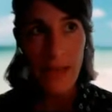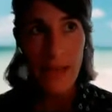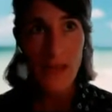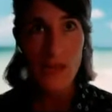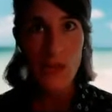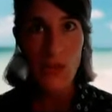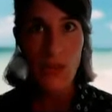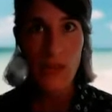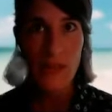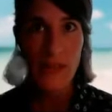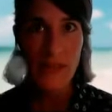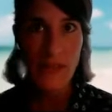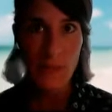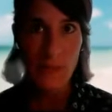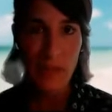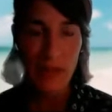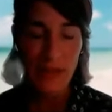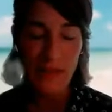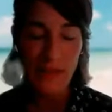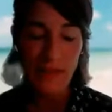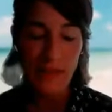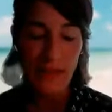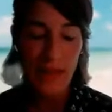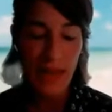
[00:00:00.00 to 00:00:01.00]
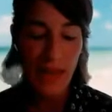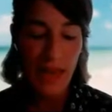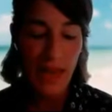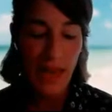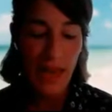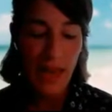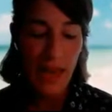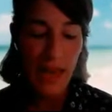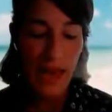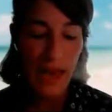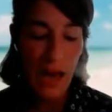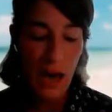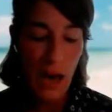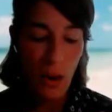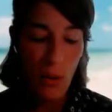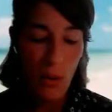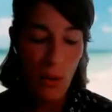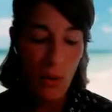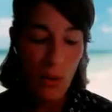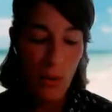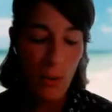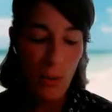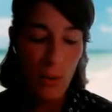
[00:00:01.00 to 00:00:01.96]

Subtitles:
So this means how